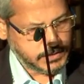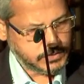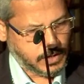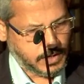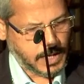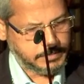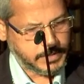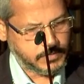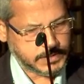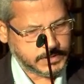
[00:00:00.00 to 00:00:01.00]
So all
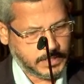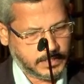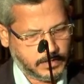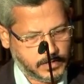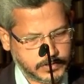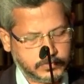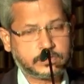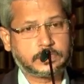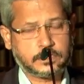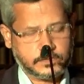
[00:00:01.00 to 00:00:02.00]
ambiguous and not so
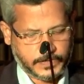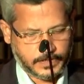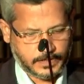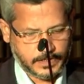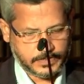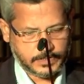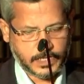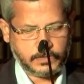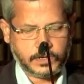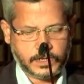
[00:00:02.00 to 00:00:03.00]
significant lesions,
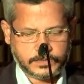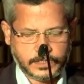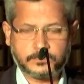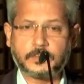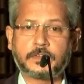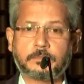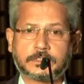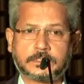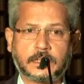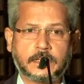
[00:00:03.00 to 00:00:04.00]
even less than
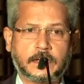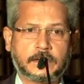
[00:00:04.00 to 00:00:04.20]
50%